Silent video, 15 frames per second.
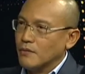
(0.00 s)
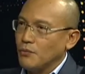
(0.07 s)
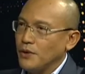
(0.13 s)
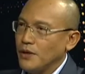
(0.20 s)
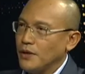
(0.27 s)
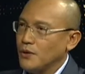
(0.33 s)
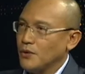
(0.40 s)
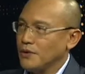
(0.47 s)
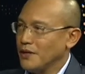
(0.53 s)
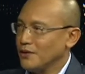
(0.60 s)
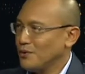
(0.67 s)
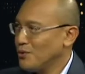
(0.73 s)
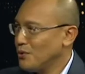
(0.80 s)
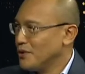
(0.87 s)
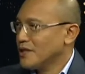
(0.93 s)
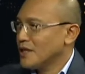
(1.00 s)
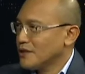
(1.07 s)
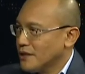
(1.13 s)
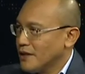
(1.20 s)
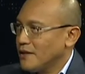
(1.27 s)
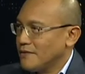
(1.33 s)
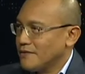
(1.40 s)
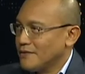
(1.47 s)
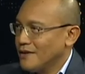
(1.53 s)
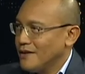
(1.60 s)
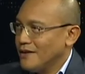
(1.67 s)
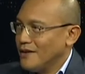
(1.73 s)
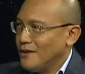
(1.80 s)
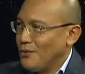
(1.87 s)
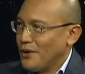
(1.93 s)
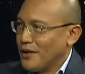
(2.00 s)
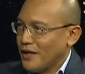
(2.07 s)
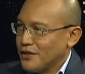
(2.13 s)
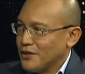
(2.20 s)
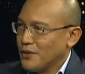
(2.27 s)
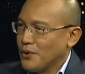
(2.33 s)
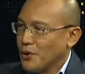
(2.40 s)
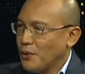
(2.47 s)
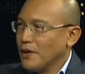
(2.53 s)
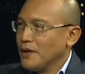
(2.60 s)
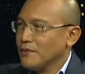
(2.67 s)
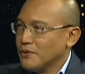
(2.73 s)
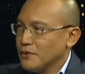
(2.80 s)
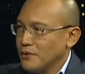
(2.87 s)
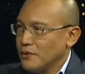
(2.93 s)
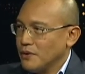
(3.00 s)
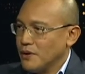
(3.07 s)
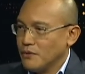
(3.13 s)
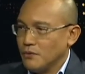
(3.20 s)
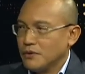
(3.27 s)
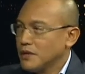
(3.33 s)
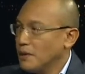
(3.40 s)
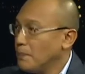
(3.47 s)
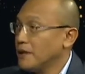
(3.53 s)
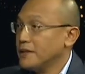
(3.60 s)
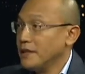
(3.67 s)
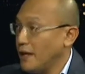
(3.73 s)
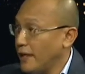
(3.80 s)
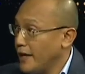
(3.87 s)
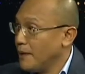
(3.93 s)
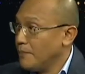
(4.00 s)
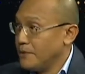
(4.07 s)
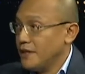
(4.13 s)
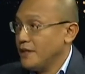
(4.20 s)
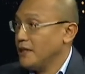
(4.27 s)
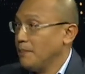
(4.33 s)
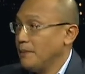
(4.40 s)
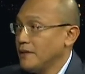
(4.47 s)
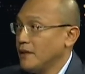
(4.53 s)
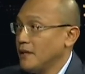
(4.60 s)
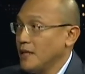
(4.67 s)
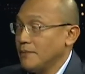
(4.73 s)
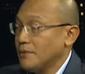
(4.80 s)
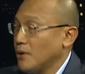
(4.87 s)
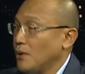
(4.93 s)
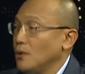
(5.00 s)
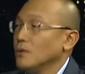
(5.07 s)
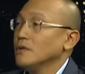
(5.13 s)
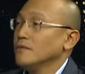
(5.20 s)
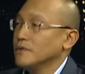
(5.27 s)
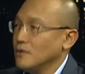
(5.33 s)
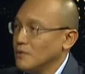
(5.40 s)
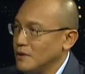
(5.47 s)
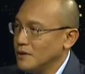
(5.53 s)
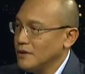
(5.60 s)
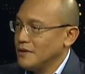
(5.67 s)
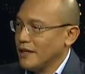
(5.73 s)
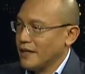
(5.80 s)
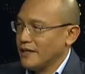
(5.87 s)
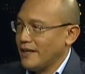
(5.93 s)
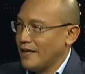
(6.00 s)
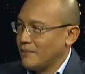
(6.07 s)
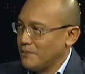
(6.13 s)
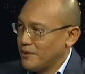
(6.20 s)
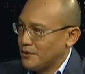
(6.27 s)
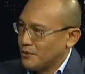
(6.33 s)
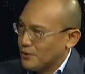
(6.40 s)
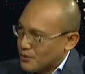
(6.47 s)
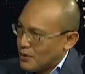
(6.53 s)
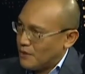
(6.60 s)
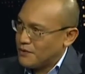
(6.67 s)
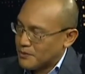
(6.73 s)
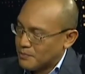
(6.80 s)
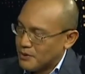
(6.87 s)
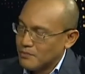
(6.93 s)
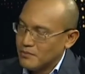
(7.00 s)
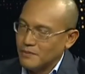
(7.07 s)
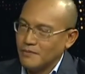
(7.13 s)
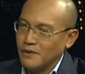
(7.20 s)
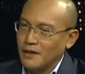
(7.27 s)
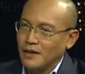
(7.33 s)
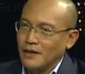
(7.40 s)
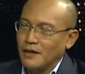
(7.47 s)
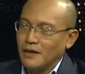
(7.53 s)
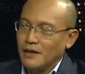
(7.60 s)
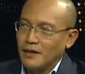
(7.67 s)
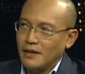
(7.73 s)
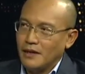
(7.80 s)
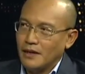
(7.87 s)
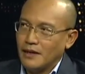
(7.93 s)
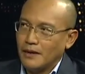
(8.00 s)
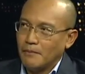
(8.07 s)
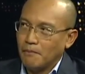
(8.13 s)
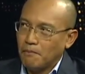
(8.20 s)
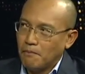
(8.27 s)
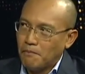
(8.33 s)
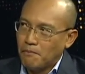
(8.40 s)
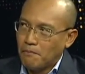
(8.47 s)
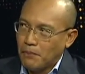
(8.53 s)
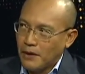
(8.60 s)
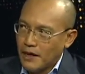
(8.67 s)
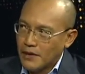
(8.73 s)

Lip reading: we don't need to do this ourselves. We can actually go out to third-party labs, independent labs all over the world that can help us to solve this problem. Part